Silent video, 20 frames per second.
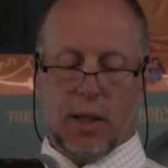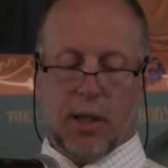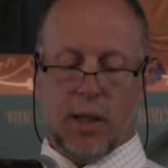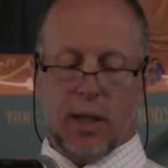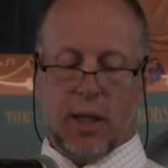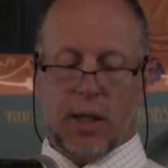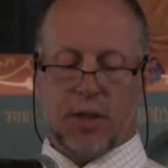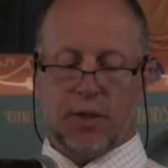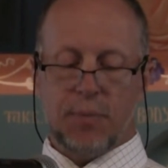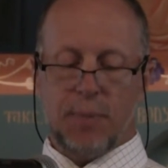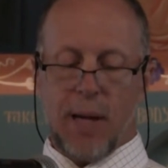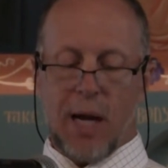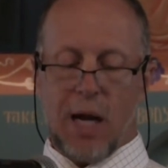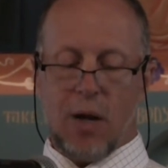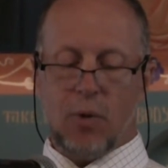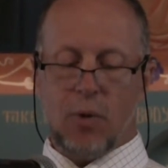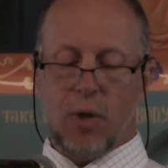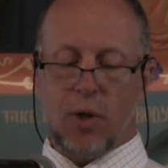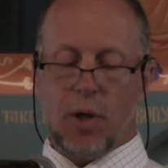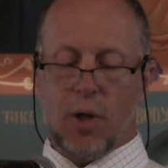He has
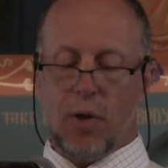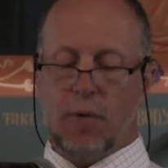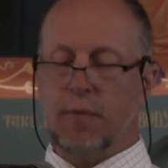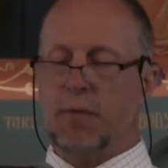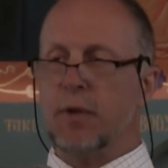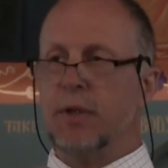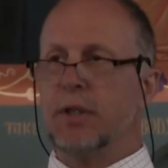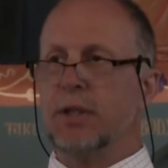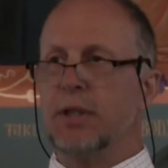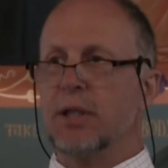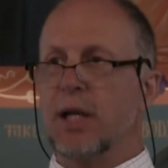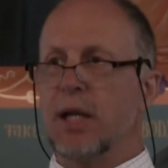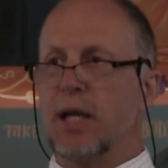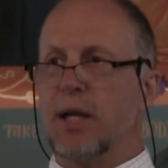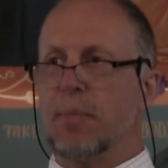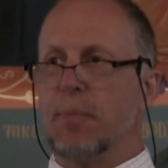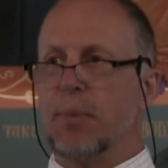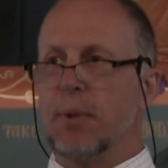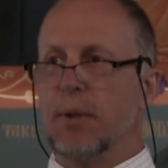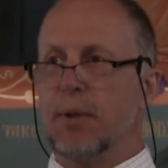power over
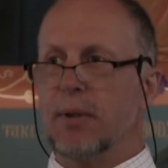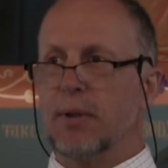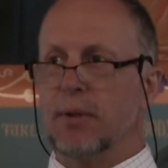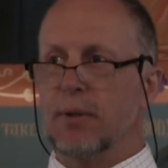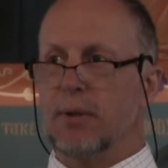sleep